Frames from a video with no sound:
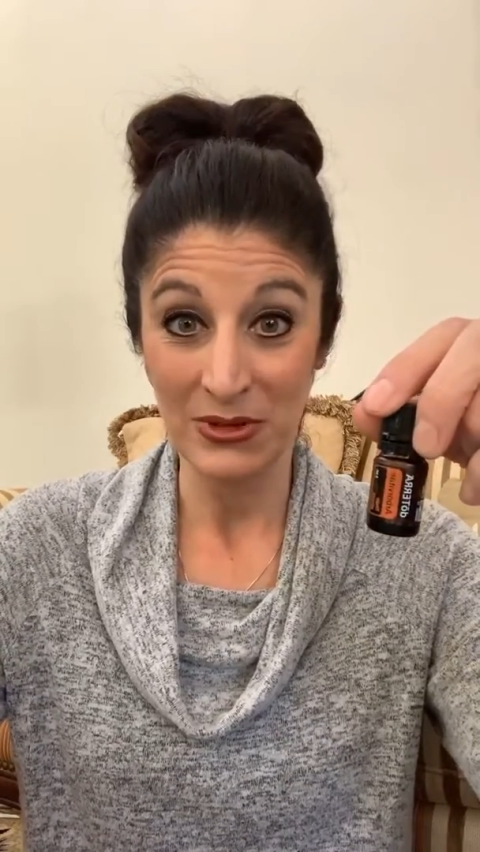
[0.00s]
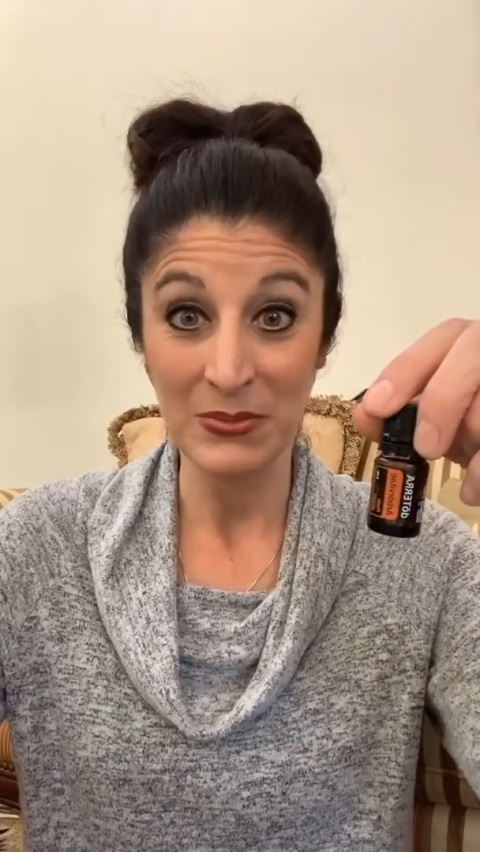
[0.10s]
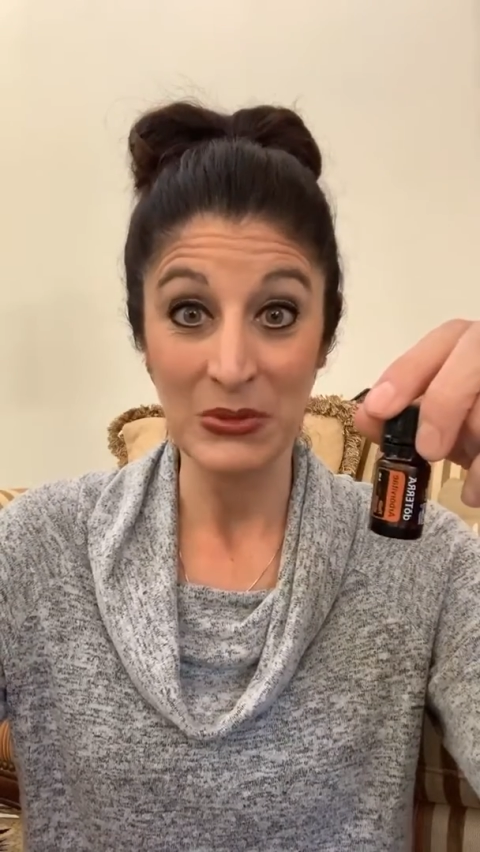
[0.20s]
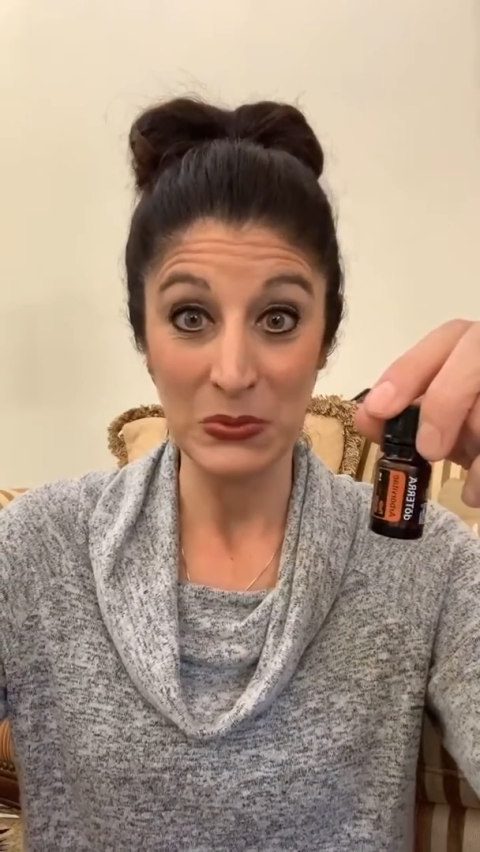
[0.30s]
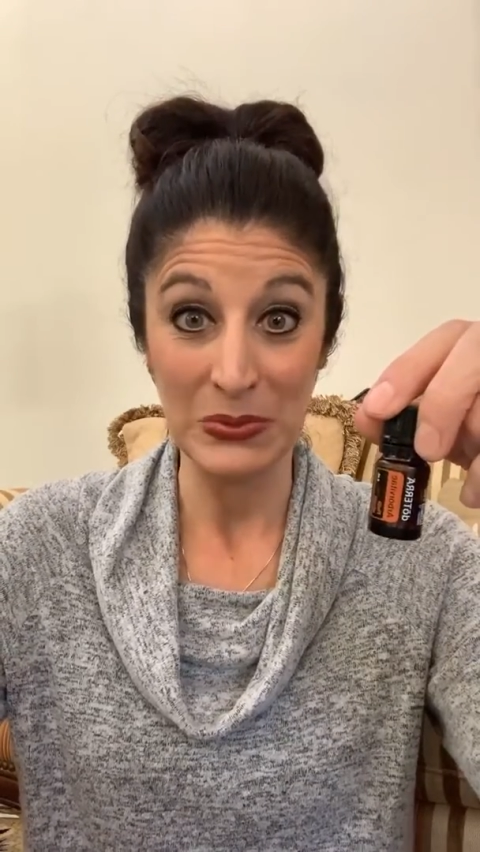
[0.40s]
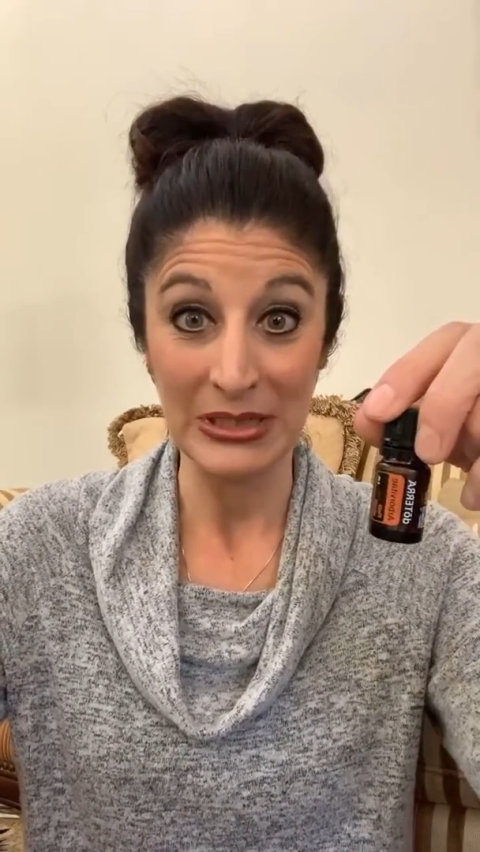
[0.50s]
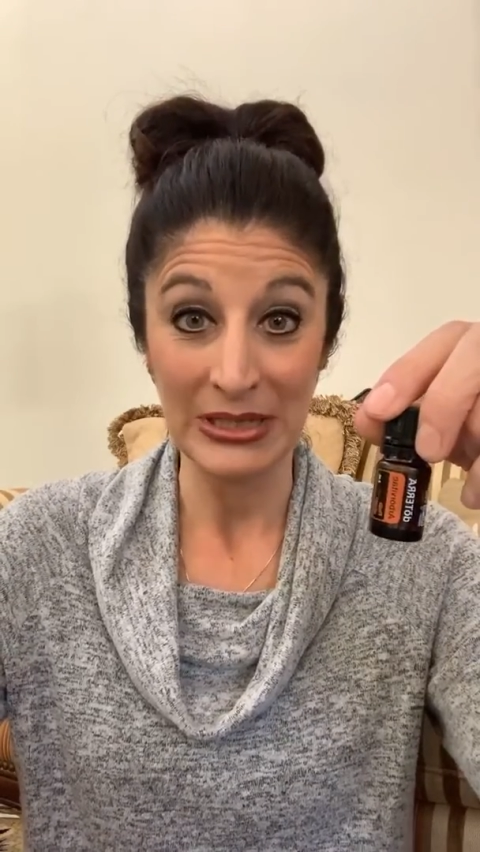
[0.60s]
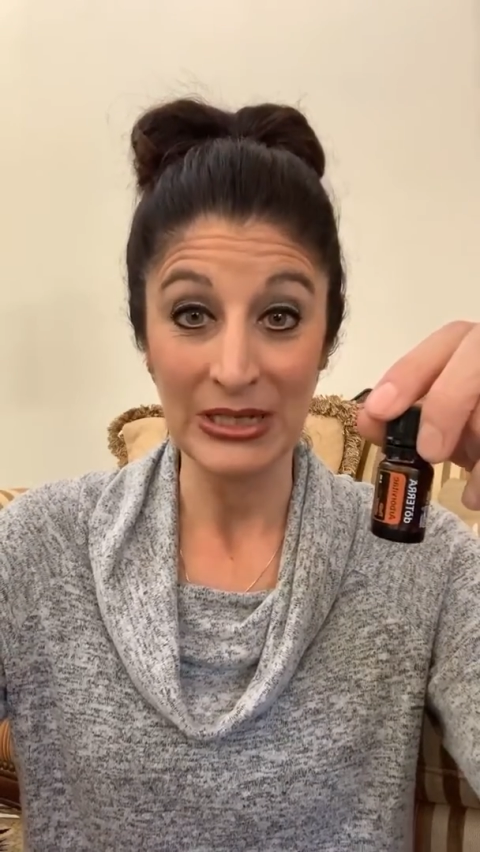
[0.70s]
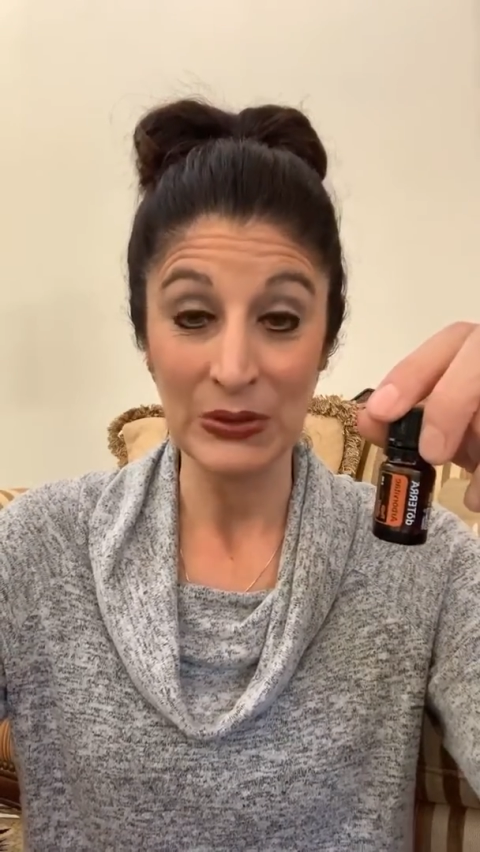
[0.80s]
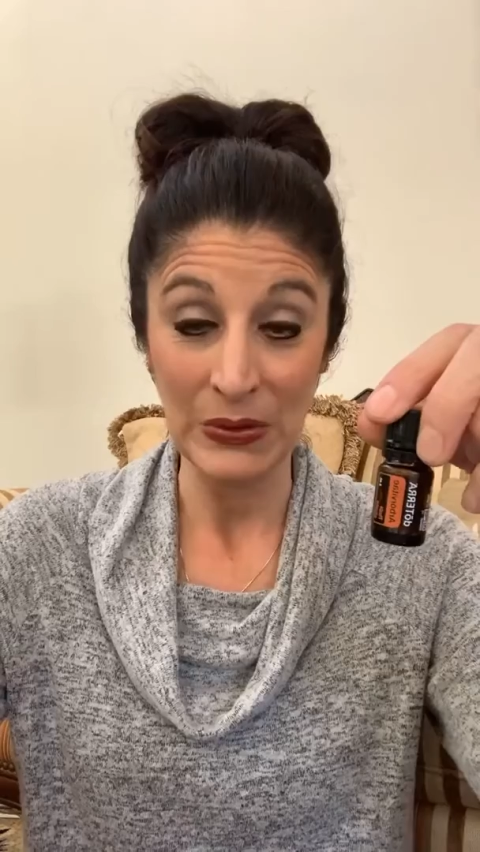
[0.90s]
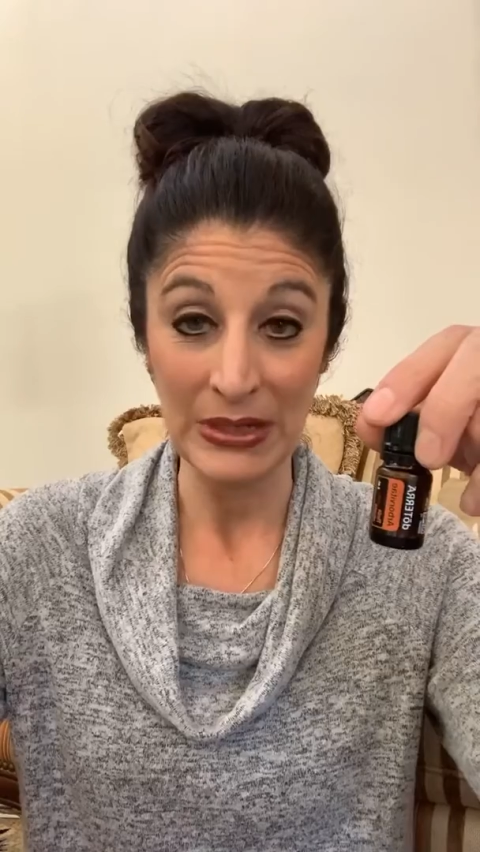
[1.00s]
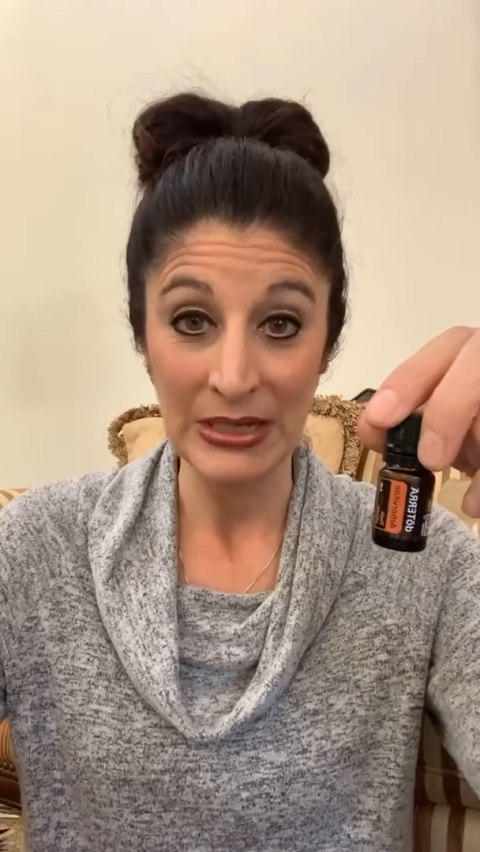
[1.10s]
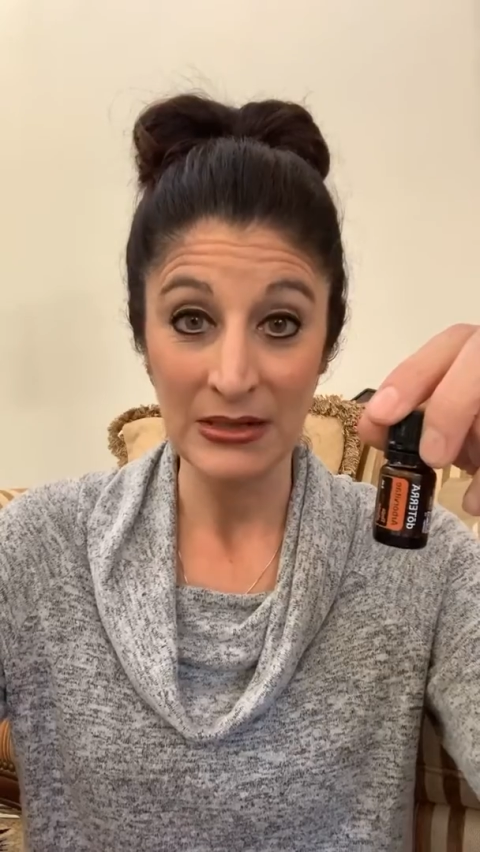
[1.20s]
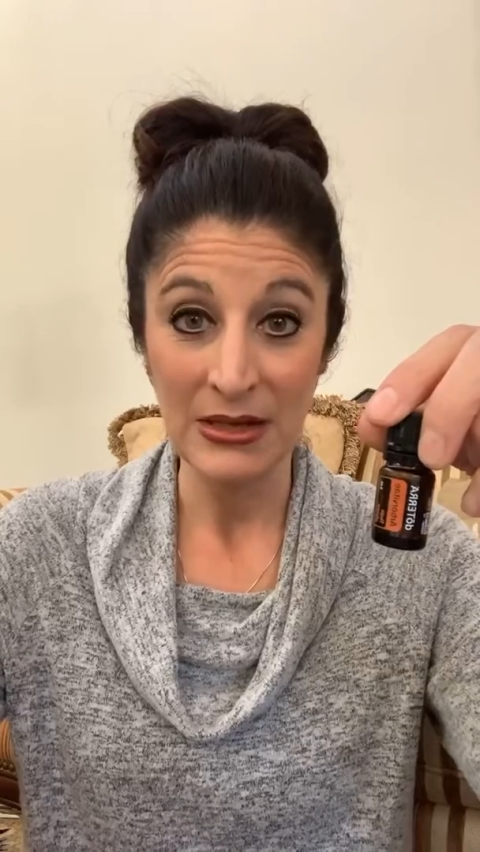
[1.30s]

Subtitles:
be really good.